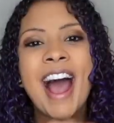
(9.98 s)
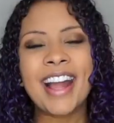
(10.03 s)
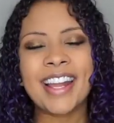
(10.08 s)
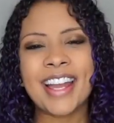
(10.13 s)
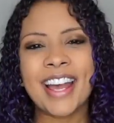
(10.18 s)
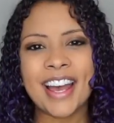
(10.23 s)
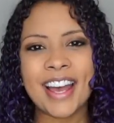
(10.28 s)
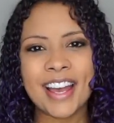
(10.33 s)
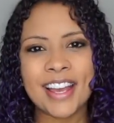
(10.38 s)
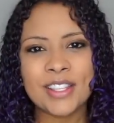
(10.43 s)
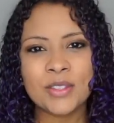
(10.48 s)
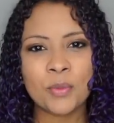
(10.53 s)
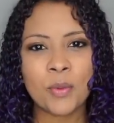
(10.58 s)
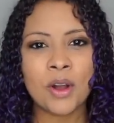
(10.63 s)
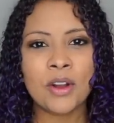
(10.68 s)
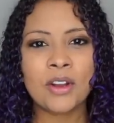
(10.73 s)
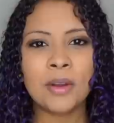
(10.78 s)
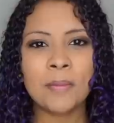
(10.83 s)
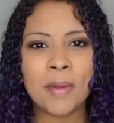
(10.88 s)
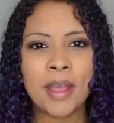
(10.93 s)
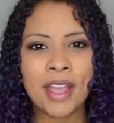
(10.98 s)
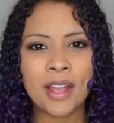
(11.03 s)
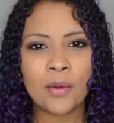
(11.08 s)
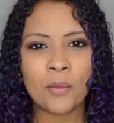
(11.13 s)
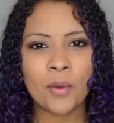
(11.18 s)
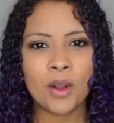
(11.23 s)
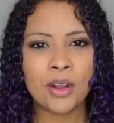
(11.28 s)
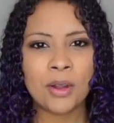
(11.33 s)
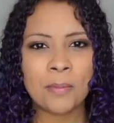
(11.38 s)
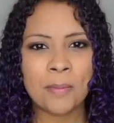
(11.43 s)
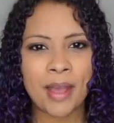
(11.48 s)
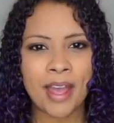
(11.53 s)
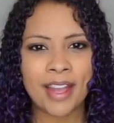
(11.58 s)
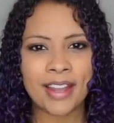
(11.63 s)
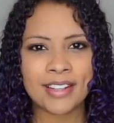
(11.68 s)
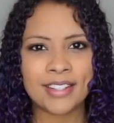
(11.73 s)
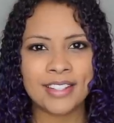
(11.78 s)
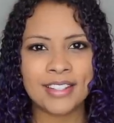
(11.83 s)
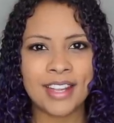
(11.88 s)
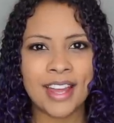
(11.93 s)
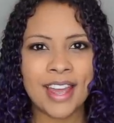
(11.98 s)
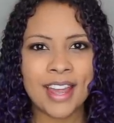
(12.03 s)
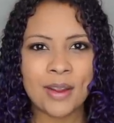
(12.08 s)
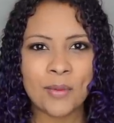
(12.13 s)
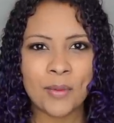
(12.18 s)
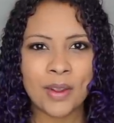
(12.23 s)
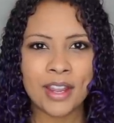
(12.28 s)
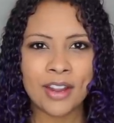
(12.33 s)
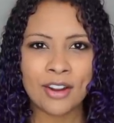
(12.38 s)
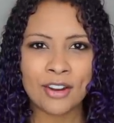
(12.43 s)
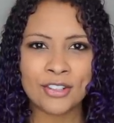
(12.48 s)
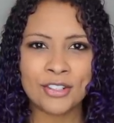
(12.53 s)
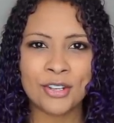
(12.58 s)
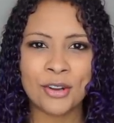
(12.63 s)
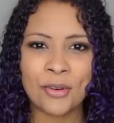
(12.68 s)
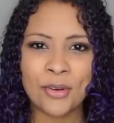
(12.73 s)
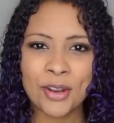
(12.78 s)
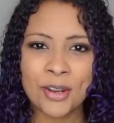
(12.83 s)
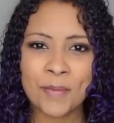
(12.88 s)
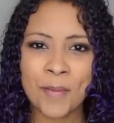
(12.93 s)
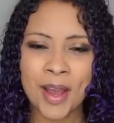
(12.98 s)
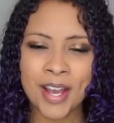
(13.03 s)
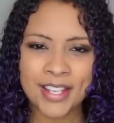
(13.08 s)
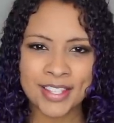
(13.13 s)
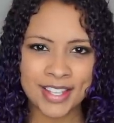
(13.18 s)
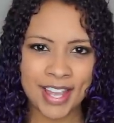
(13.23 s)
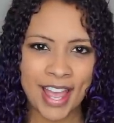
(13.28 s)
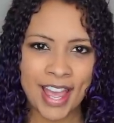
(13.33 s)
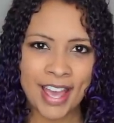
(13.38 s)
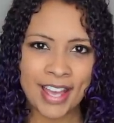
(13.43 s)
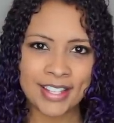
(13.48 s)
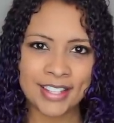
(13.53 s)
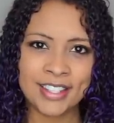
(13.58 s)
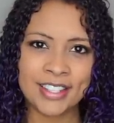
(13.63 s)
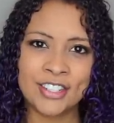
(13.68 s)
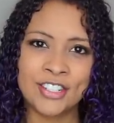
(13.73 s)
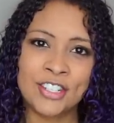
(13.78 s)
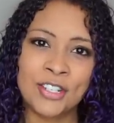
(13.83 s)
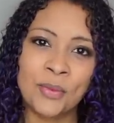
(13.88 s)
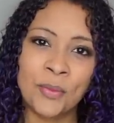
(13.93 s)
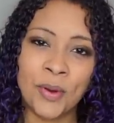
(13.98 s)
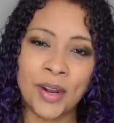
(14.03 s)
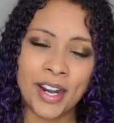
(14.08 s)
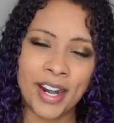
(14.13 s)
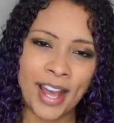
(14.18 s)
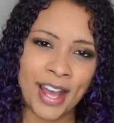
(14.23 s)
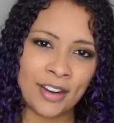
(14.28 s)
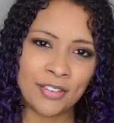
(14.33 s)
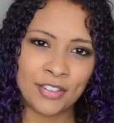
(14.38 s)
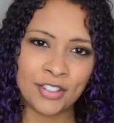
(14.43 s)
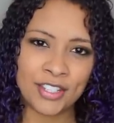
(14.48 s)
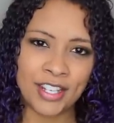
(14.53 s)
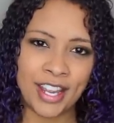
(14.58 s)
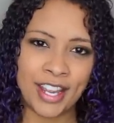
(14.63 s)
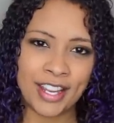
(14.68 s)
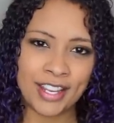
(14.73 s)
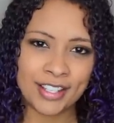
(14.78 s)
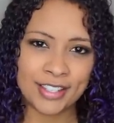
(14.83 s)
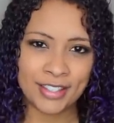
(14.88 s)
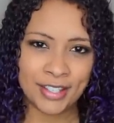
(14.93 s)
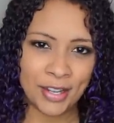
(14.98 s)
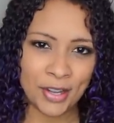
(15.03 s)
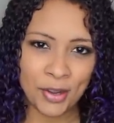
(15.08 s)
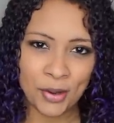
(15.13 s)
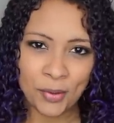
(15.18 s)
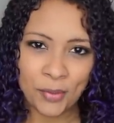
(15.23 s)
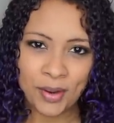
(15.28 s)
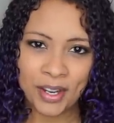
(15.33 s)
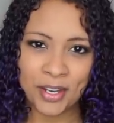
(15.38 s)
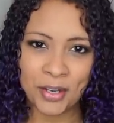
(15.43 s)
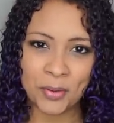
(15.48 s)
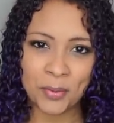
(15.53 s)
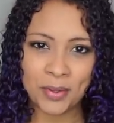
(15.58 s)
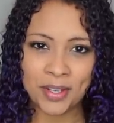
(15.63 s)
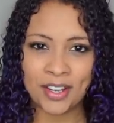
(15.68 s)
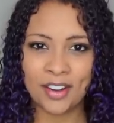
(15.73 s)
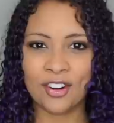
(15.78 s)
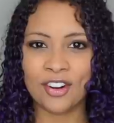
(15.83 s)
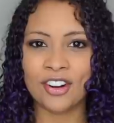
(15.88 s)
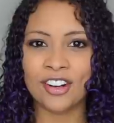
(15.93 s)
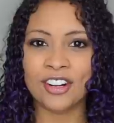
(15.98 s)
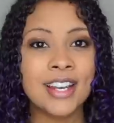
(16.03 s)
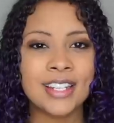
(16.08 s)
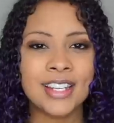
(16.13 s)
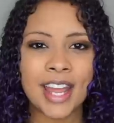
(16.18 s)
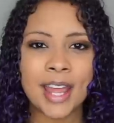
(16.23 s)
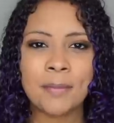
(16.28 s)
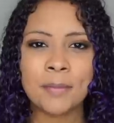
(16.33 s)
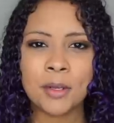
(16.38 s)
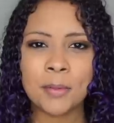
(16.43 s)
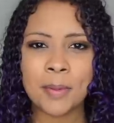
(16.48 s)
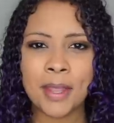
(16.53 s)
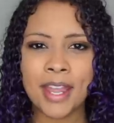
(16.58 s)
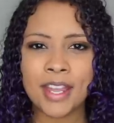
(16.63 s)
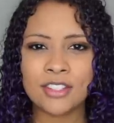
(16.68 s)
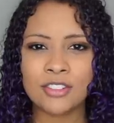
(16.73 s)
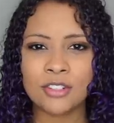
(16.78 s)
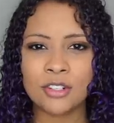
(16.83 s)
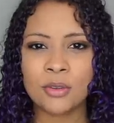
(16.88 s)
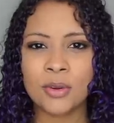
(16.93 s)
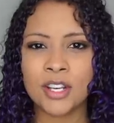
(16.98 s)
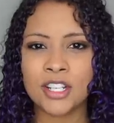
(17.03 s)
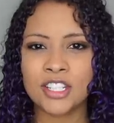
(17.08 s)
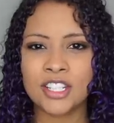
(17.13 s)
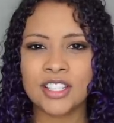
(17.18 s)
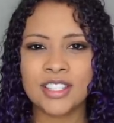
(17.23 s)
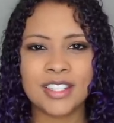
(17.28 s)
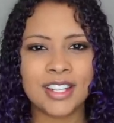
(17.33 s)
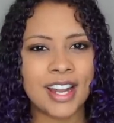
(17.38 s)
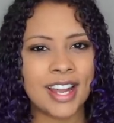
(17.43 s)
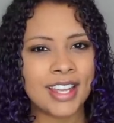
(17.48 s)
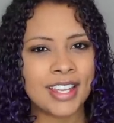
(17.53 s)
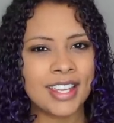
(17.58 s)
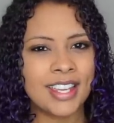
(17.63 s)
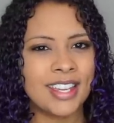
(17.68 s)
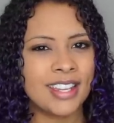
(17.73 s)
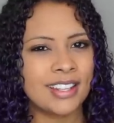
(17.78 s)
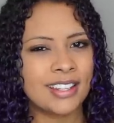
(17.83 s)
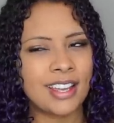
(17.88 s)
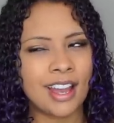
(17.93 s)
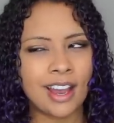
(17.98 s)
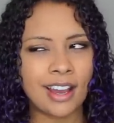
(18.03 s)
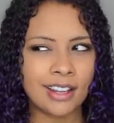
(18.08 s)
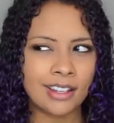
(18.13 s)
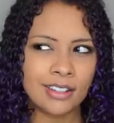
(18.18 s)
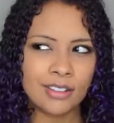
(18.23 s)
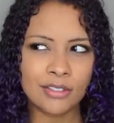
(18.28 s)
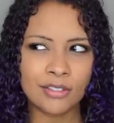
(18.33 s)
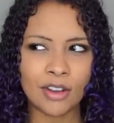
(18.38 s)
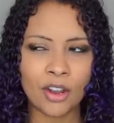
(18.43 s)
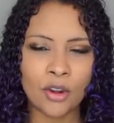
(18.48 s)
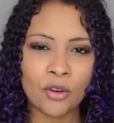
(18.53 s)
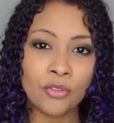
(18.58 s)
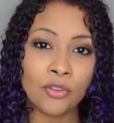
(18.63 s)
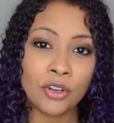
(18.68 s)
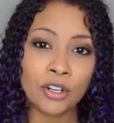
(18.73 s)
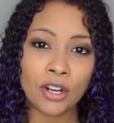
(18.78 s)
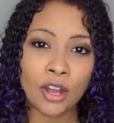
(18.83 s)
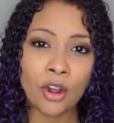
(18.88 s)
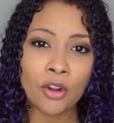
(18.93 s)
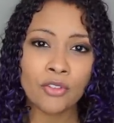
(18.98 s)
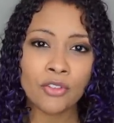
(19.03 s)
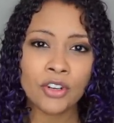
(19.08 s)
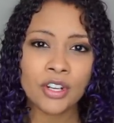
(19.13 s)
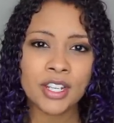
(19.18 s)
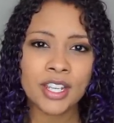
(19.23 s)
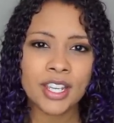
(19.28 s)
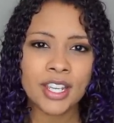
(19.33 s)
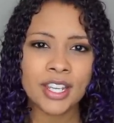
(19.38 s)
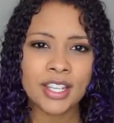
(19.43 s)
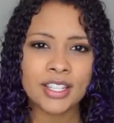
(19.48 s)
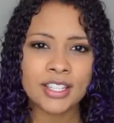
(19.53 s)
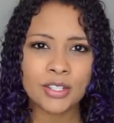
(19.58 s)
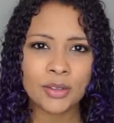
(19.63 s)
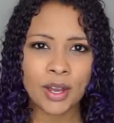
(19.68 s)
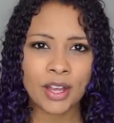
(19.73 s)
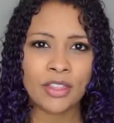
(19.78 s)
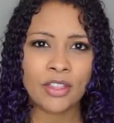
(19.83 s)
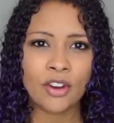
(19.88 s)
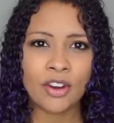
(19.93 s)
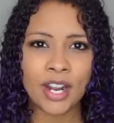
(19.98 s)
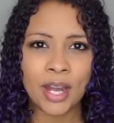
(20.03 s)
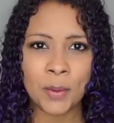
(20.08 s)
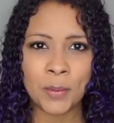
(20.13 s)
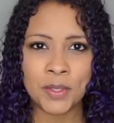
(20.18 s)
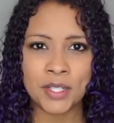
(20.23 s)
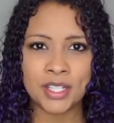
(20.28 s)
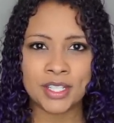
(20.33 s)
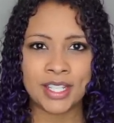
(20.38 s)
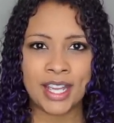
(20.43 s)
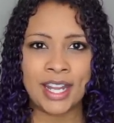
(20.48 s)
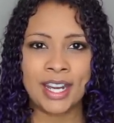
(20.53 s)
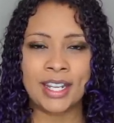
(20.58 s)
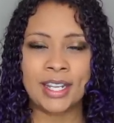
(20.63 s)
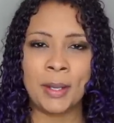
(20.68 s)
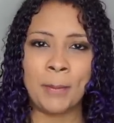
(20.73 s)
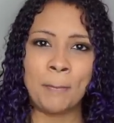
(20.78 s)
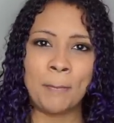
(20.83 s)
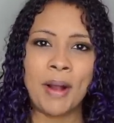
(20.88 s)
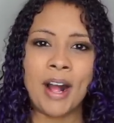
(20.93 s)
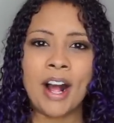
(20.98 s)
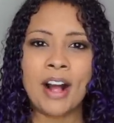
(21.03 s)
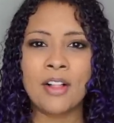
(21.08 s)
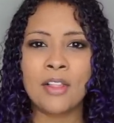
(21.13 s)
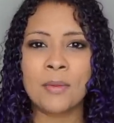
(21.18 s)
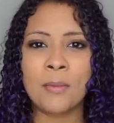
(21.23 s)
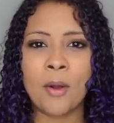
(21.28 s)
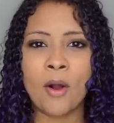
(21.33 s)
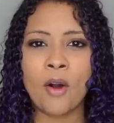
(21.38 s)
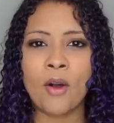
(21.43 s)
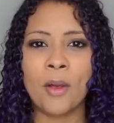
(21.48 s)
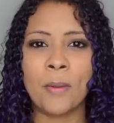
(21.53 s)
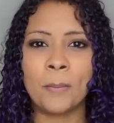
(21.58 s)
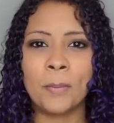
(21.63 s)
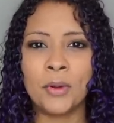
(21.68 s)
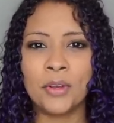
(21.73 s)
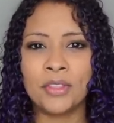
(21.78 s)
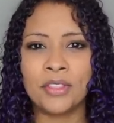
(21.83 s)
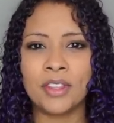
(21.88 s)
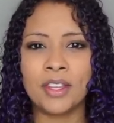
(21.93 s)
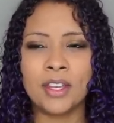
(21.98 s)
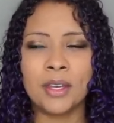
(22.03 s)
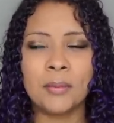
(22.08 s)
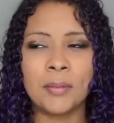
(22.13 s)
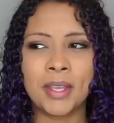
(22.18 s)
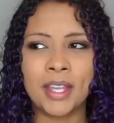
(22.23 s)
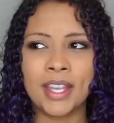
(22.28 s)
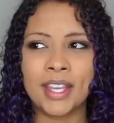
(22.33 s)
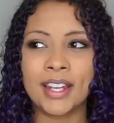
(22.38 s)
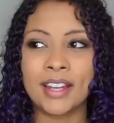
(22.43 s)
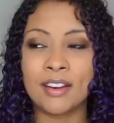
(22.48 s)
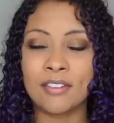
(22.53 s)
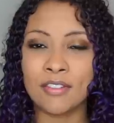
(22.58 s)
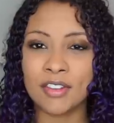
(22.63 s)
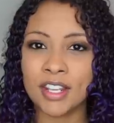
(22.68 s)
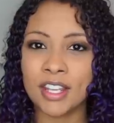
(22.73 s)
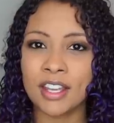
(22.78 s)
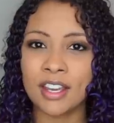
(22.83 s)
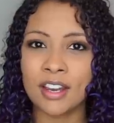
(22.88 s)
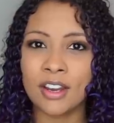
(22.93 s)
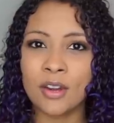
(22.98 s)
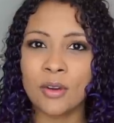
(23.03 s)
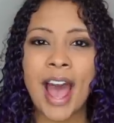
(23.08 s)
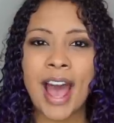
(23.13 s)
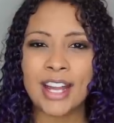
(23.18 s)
Hi guys, welcome and welcome back. Today we are joined by Zaz because she wanted out of her tank, so here we are. Today I'm going to be answering questions that I get kind of over and over again, so I thought I would just kind of compile them all and put them in a video.